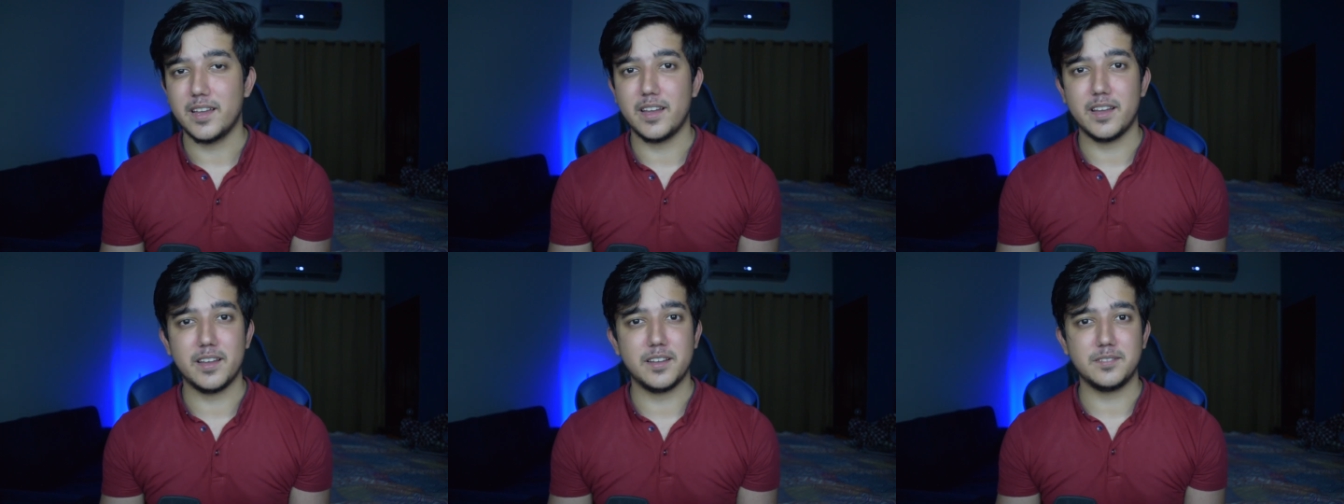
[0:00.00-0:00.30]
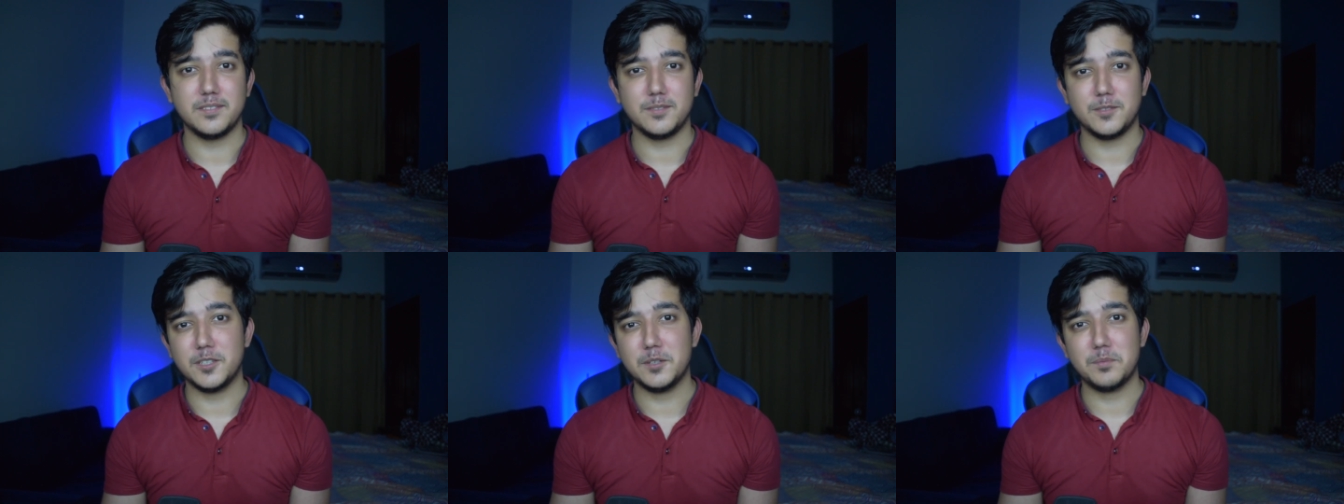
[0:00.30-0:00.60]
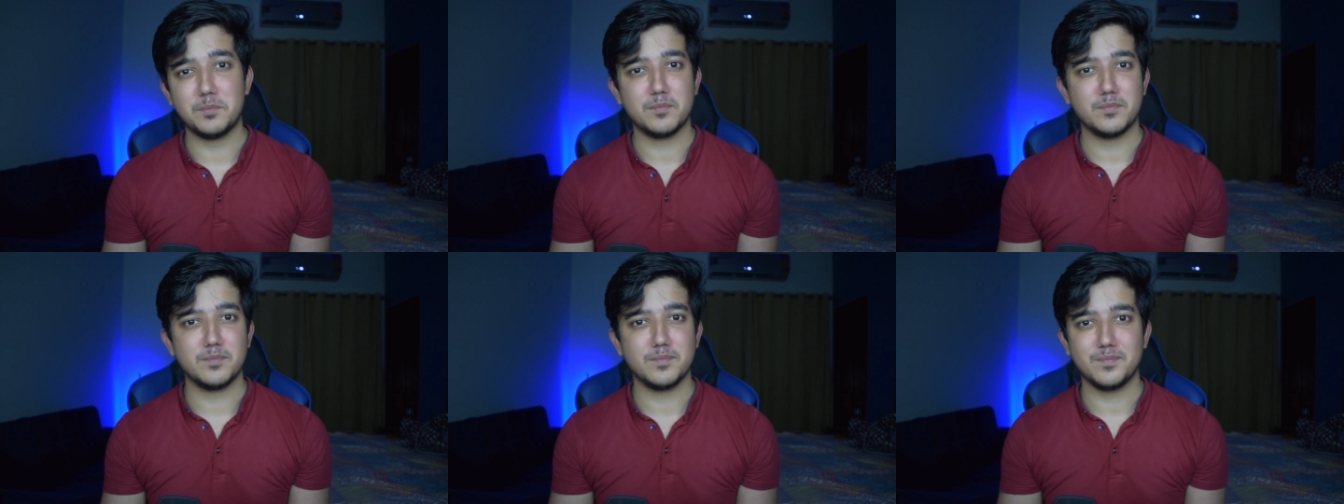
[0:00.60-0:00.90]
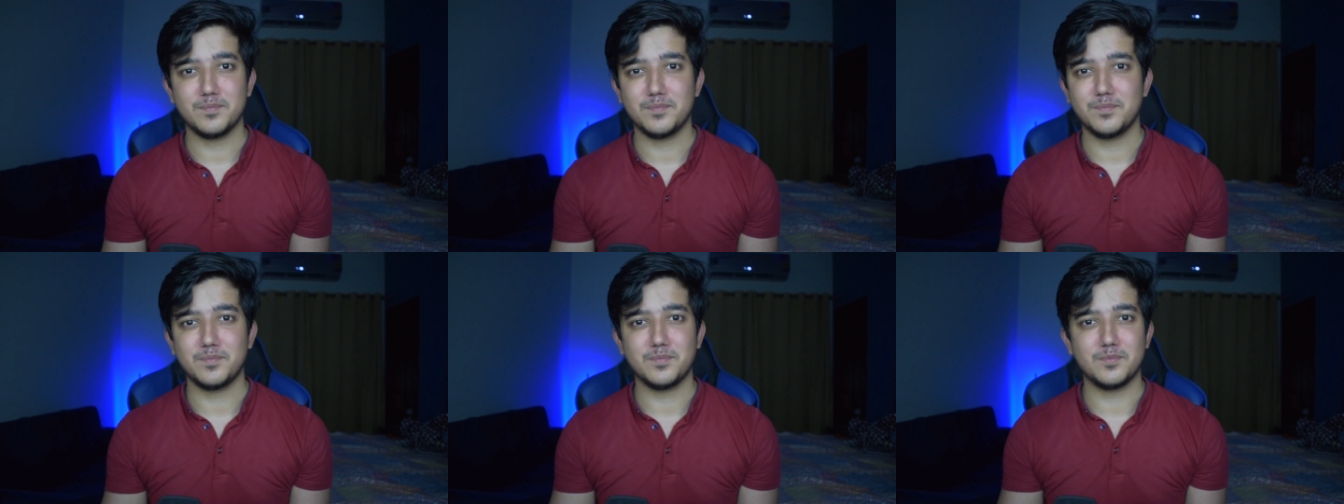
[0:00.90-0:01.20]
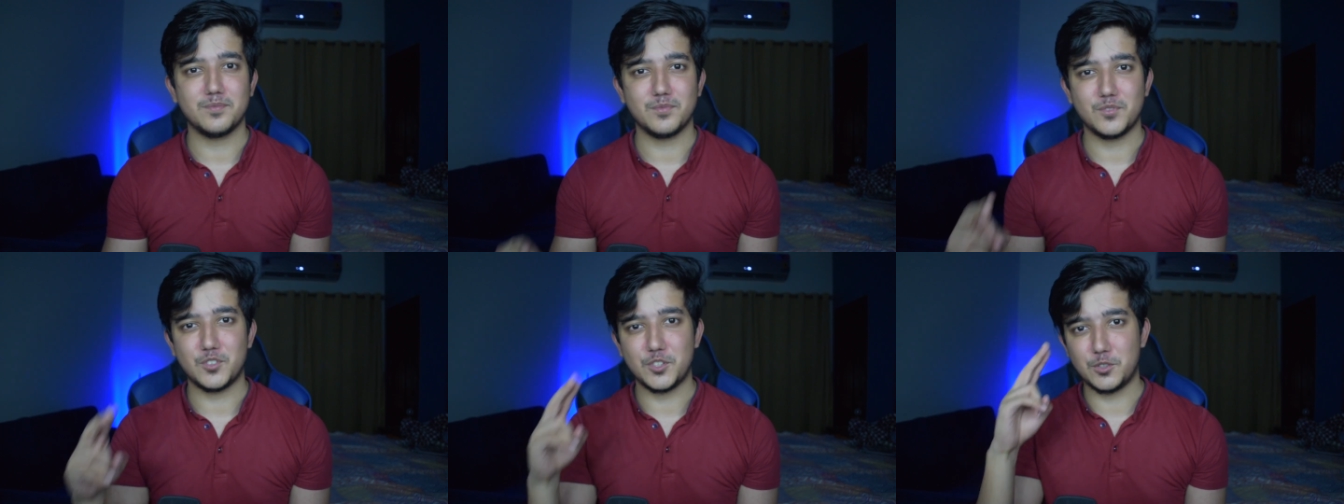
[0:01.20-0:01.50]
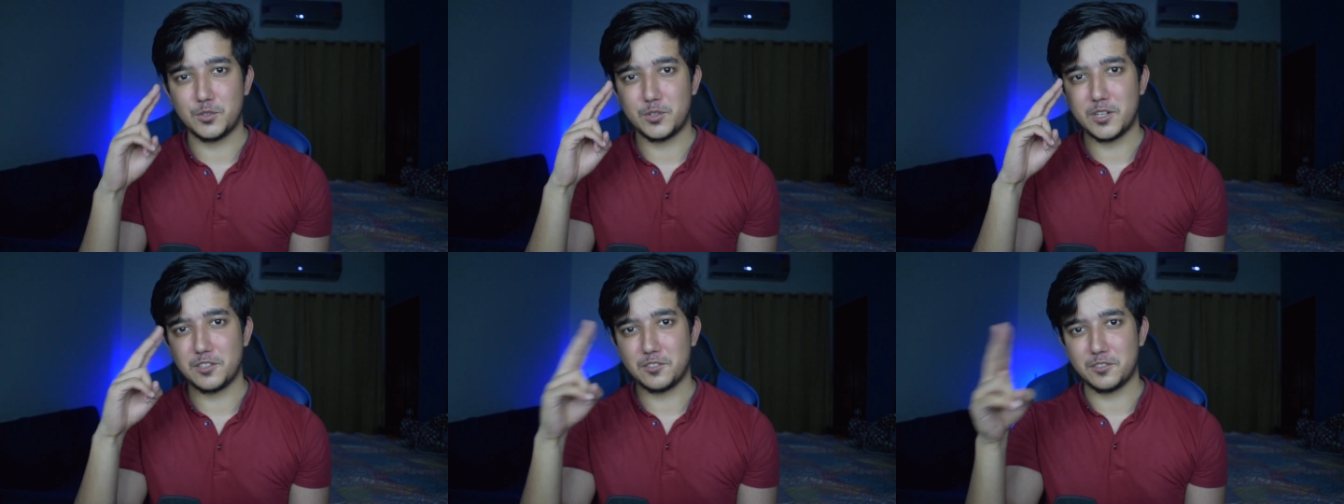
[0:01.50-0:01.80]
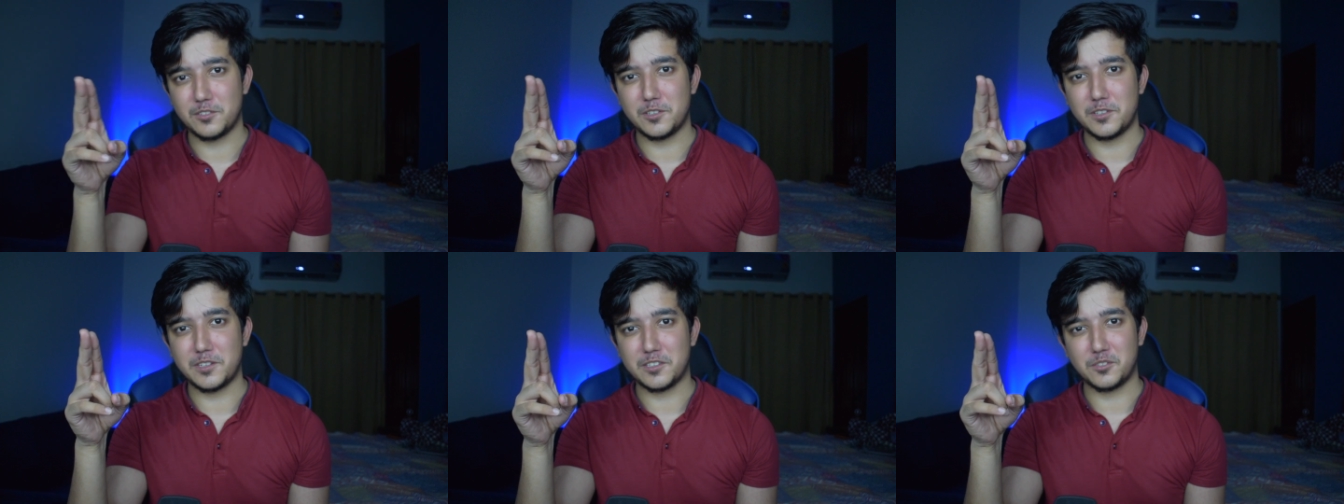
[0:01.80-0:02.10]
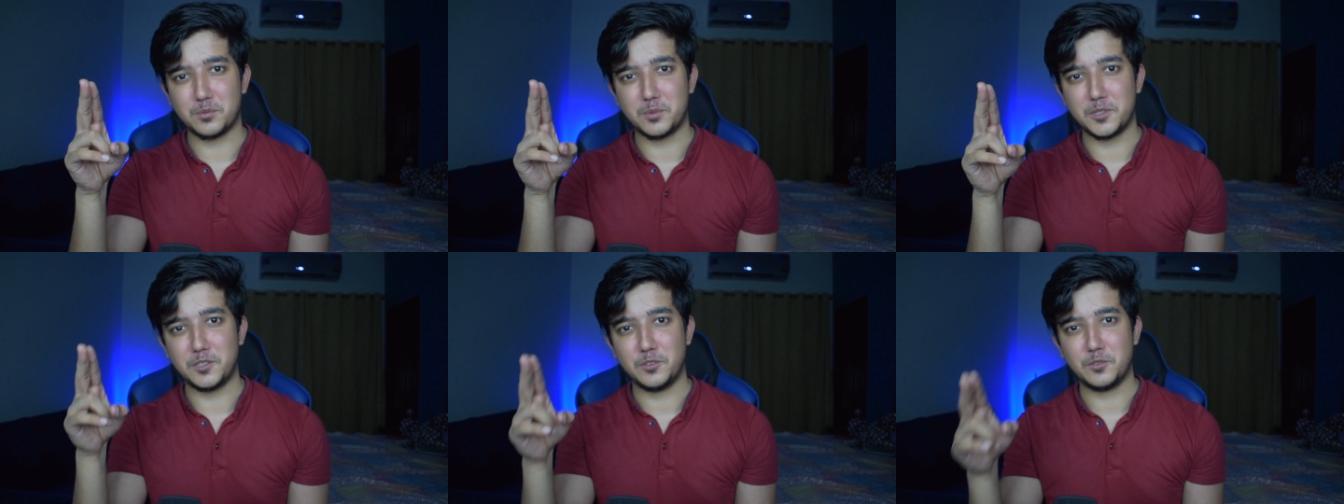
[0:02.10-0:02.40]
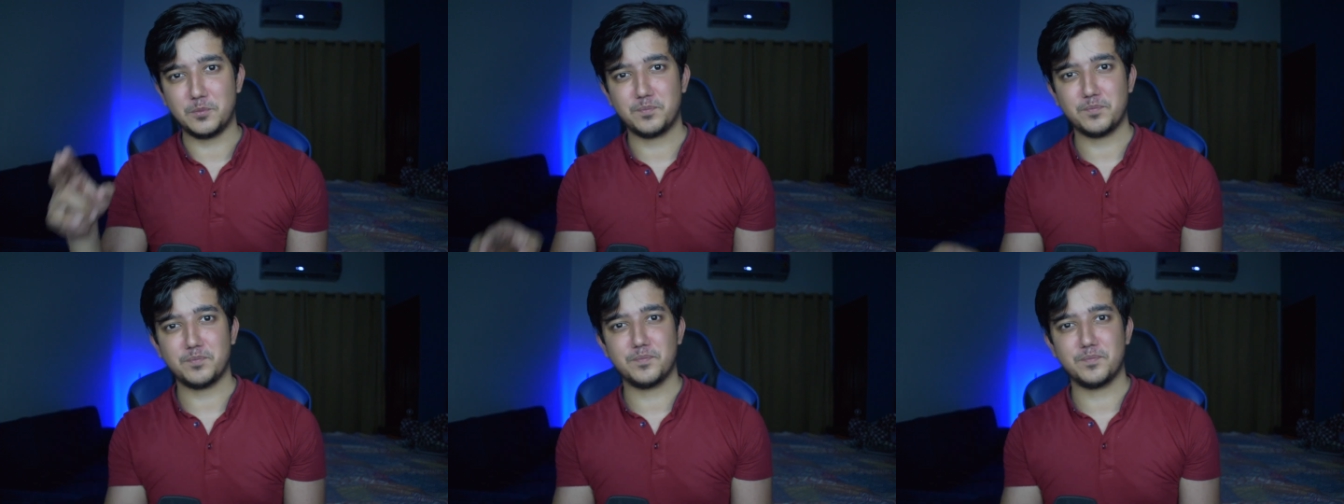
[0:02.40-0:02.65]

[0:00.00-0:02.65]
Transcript: And yep, see you guys in the next video.